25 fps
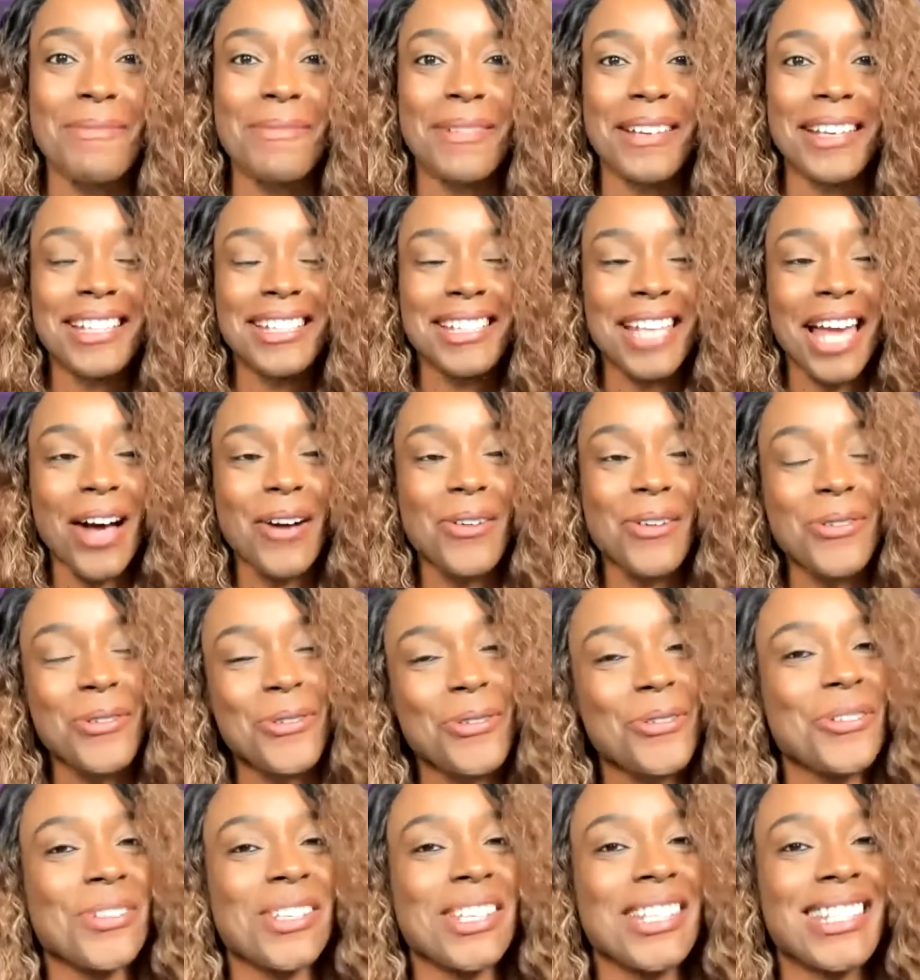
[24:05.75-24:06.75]
because how
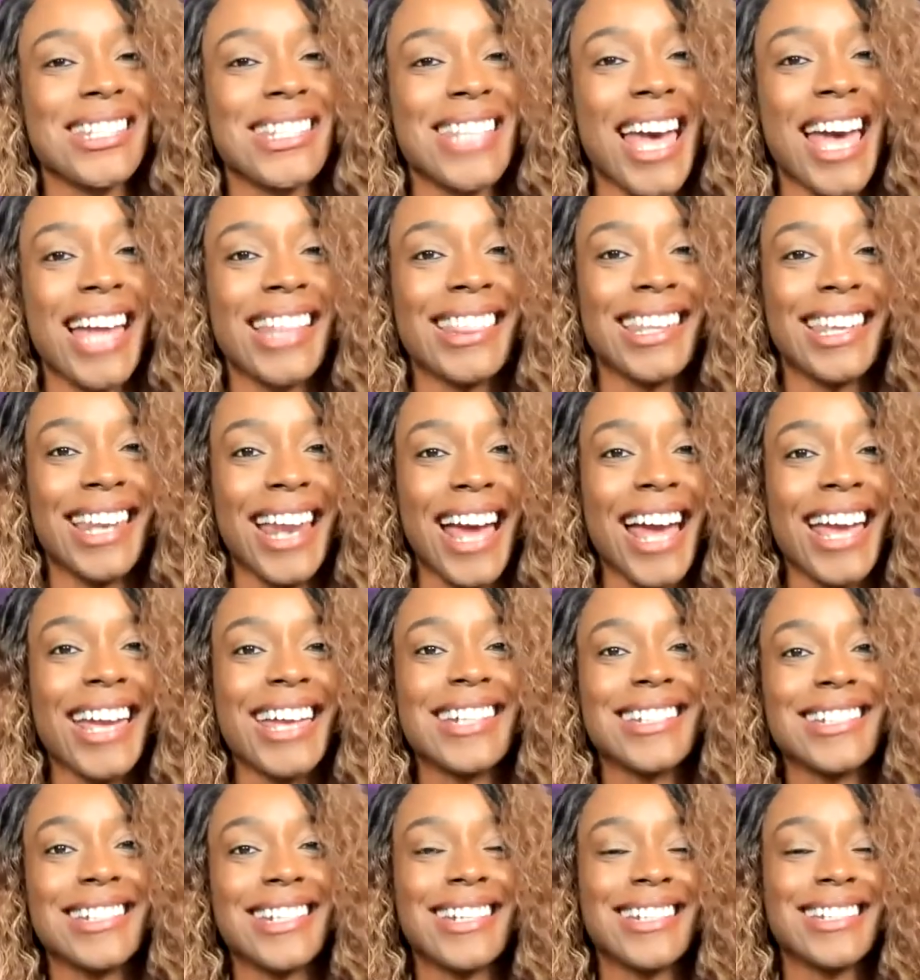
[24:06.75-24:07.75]
cool is that I
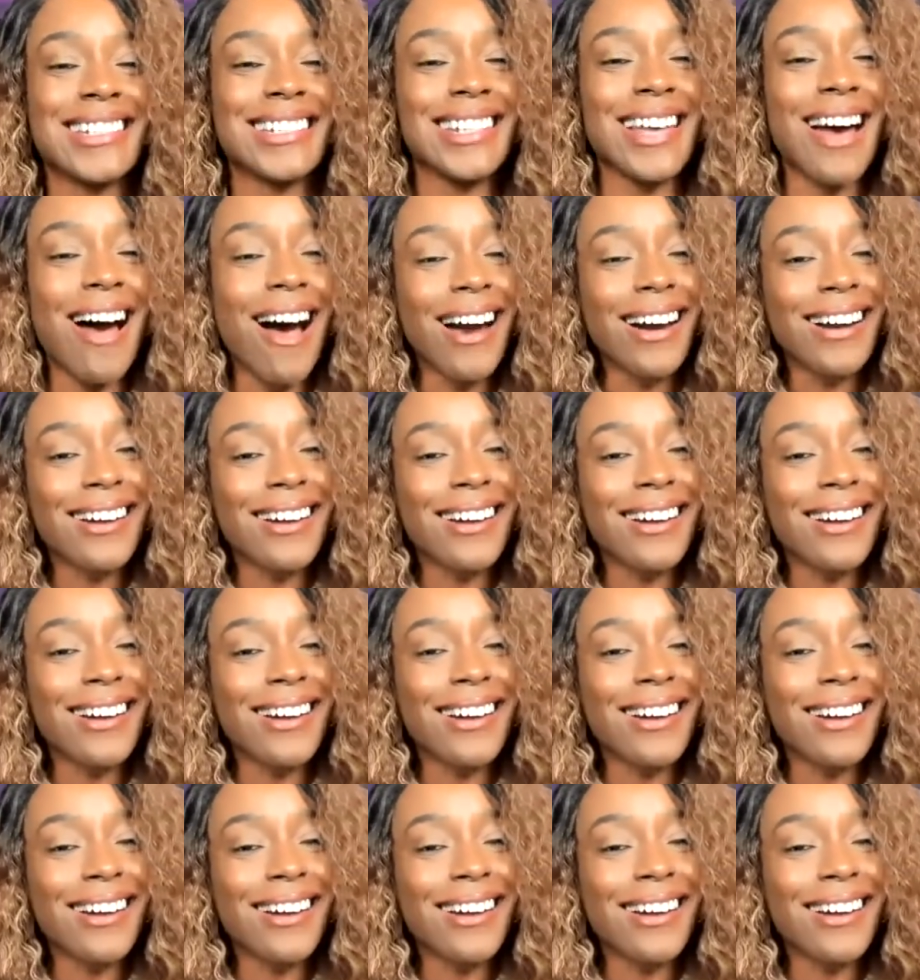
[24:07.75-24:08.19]
get a chance to